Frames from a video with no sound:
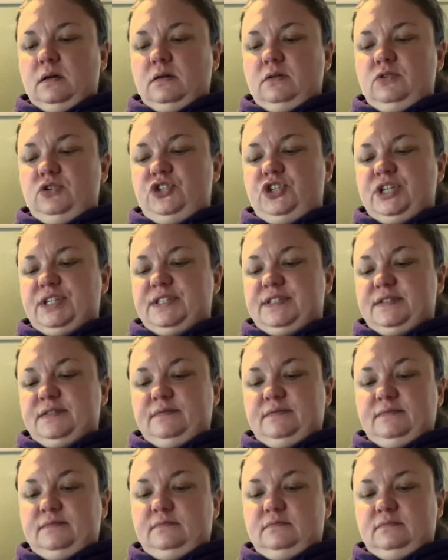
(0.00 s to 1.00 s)
Just
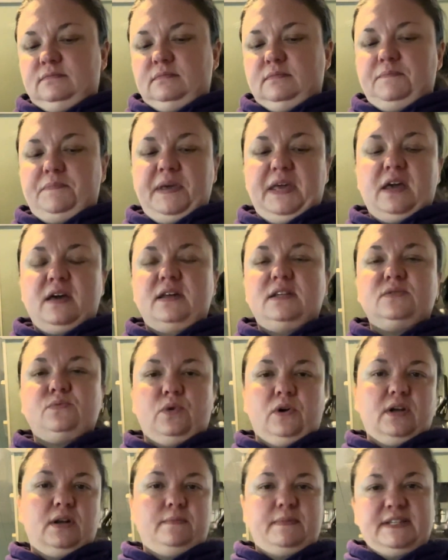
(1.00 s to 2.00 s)
because
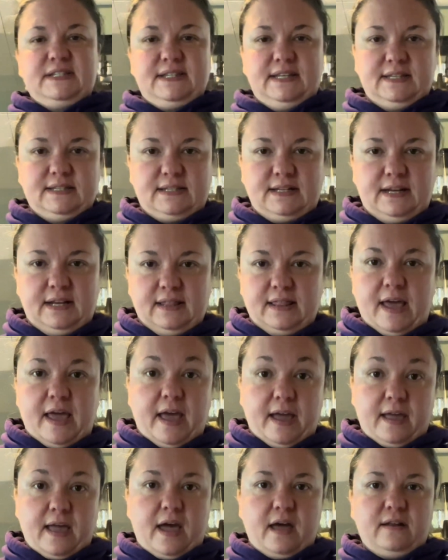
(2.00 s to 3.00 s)
we're going to be seasoning the
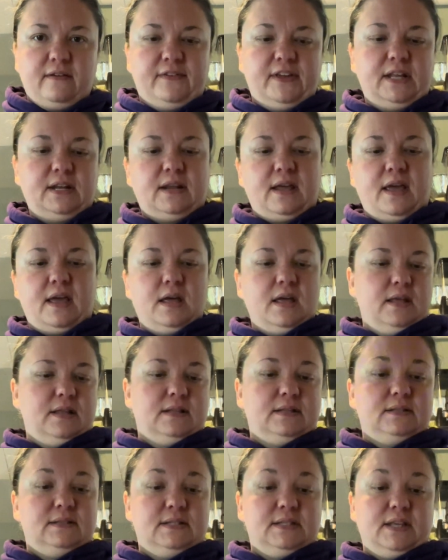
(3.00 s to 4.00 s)
heck out of it,
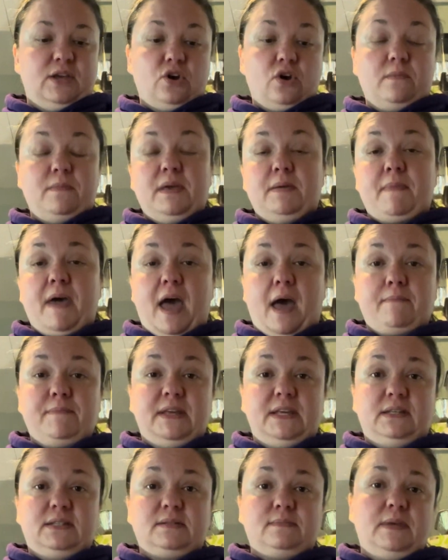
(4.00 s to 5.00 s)
and CRB
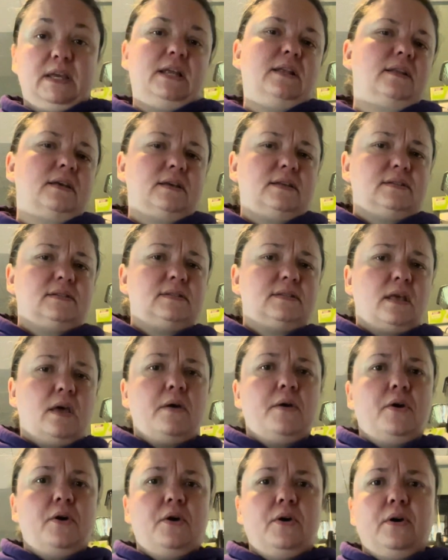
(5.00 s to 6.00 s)
Pappy's meat is
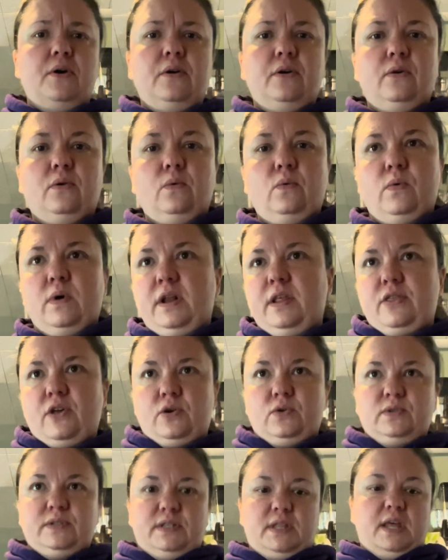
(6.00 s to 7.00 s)
one of
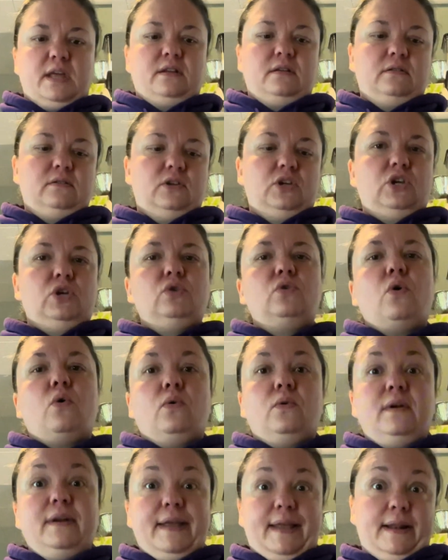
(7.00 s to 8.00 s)
those that you
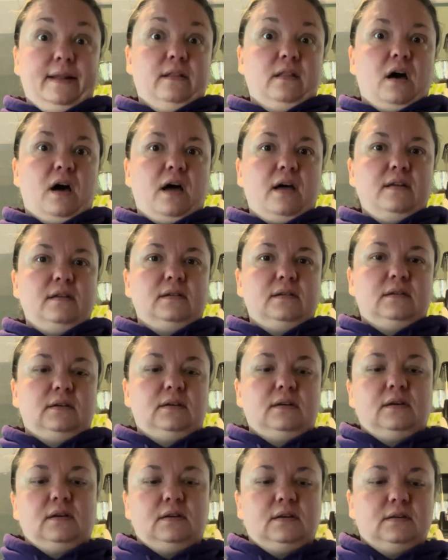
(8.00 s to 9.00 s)
don't need a lot
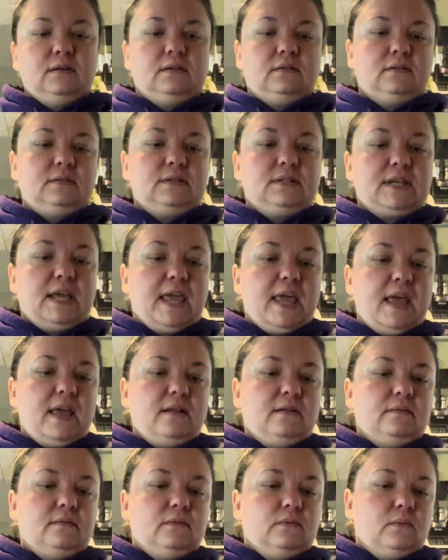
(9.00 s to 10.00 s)
to
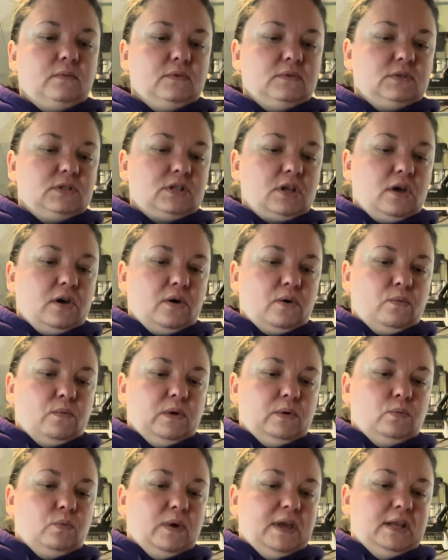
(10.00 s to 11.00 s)
get. So
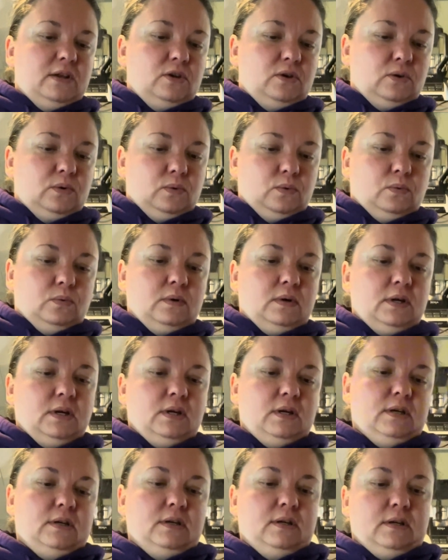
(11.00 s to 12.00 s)
when we do
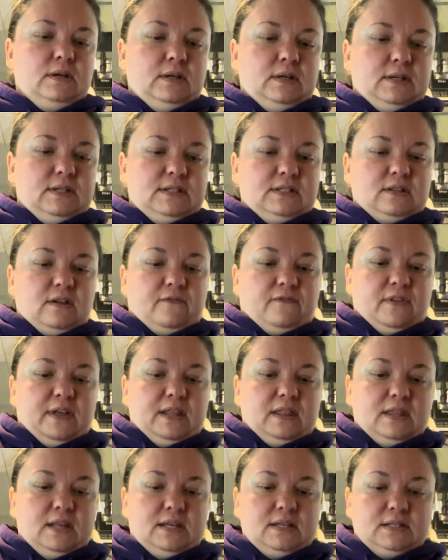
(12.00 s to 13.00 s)
stuff
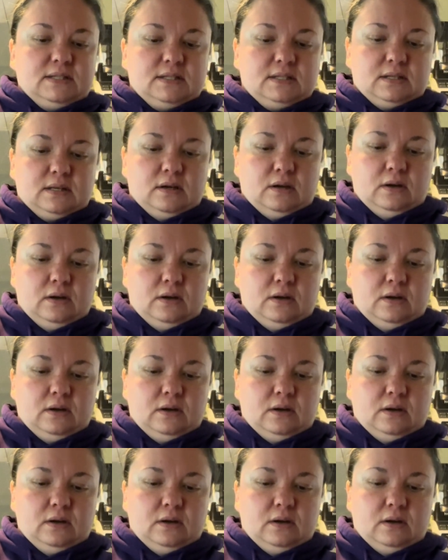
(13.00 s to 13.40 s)
like this